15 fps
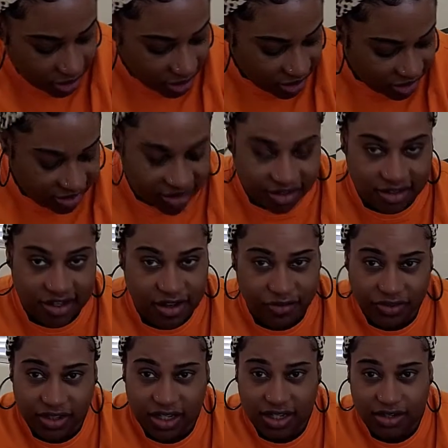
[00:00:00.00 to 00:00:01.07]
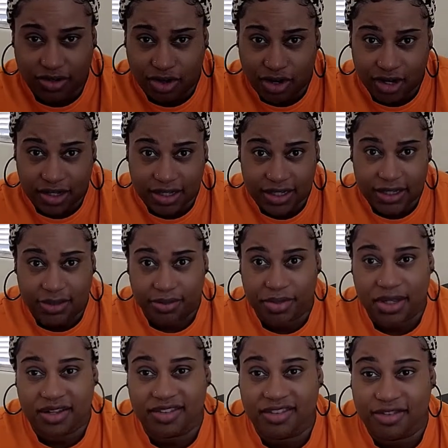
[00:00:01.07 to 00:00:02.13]
because that's a, definitely a dark lip,
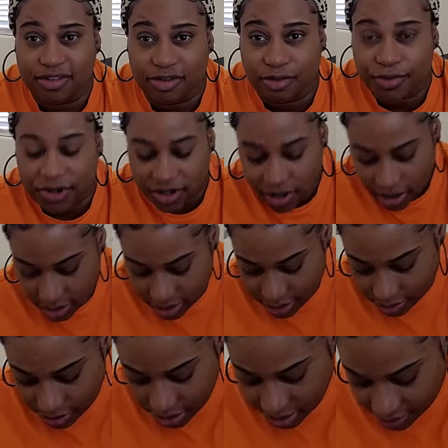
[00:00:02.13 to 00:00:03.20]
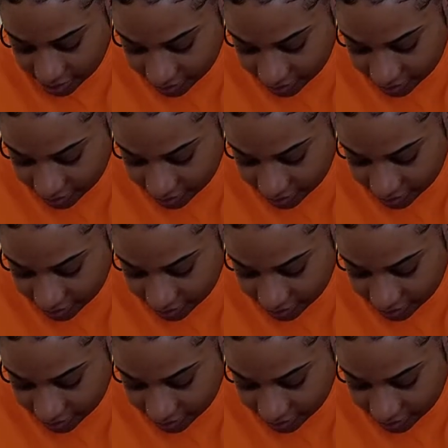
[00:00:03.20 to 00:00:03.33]
a super dark lippy.